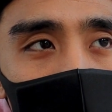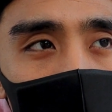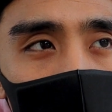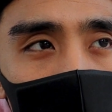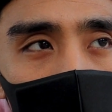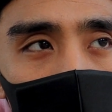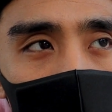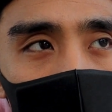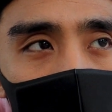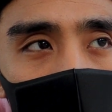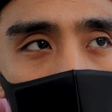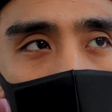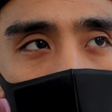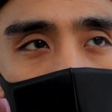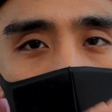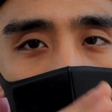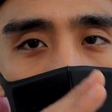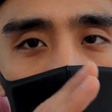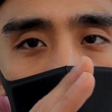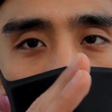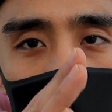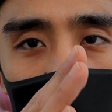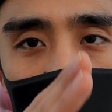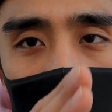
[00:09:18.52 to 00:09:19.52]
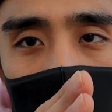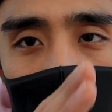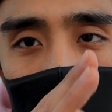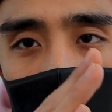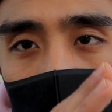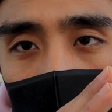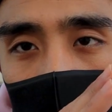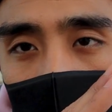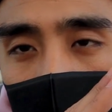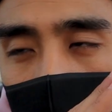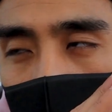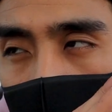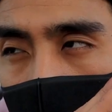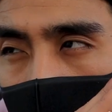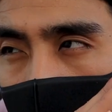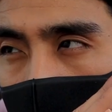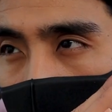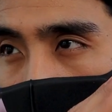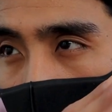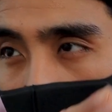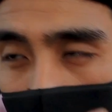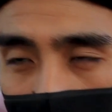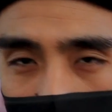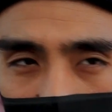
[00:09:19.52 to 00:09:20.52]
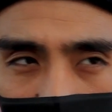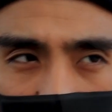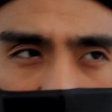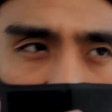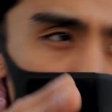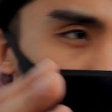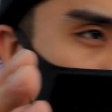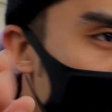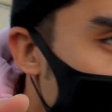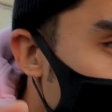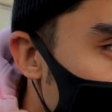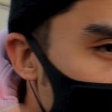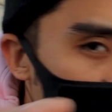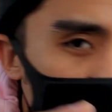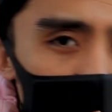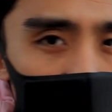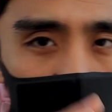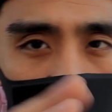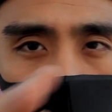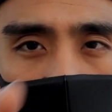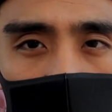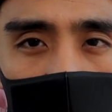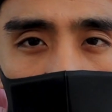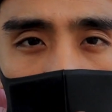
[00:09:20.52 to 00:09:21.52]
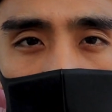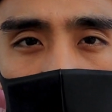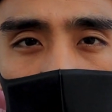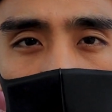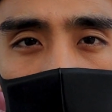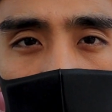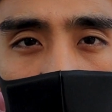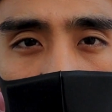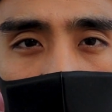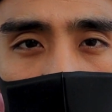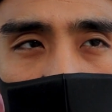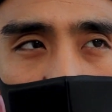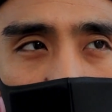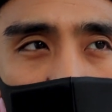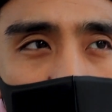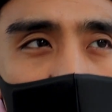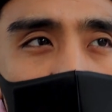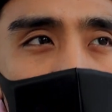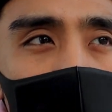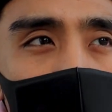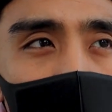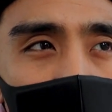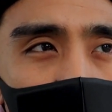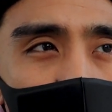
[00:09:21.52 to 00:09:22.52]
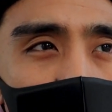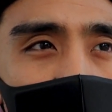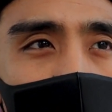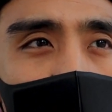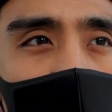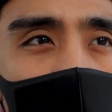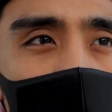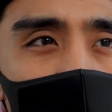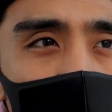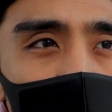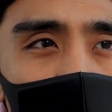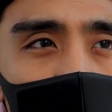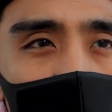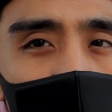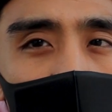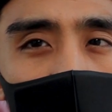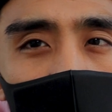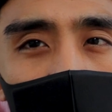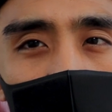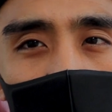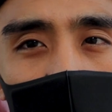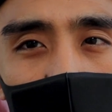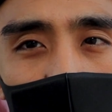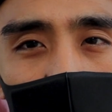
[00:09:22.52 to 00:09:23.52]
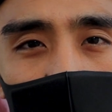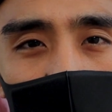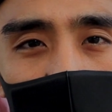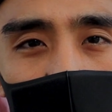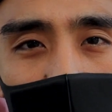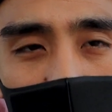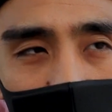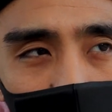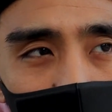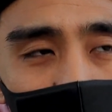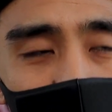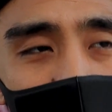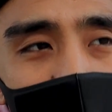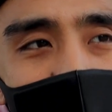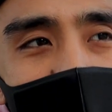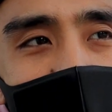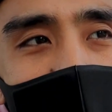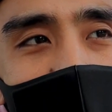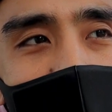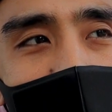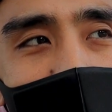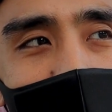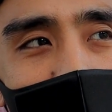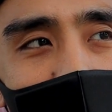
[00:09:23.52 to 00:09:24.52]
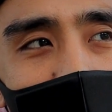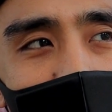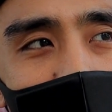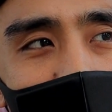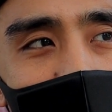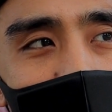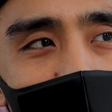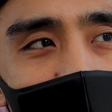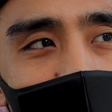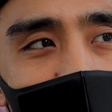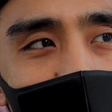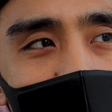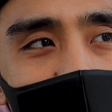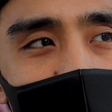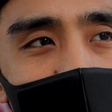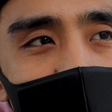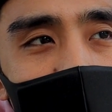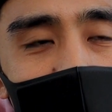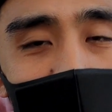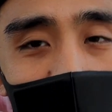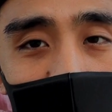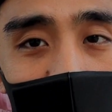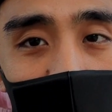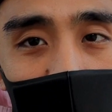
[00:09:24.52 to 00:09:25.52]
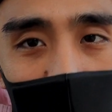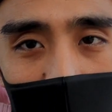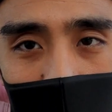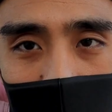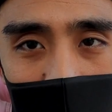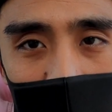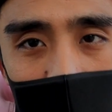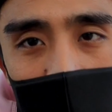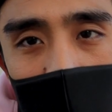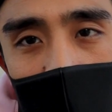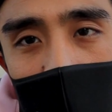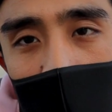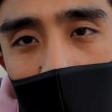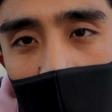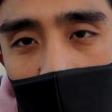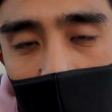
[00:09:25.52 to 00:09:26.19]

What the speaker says: Most of the like 30 to 40% of the stuff that I know about photography right now, I learned from my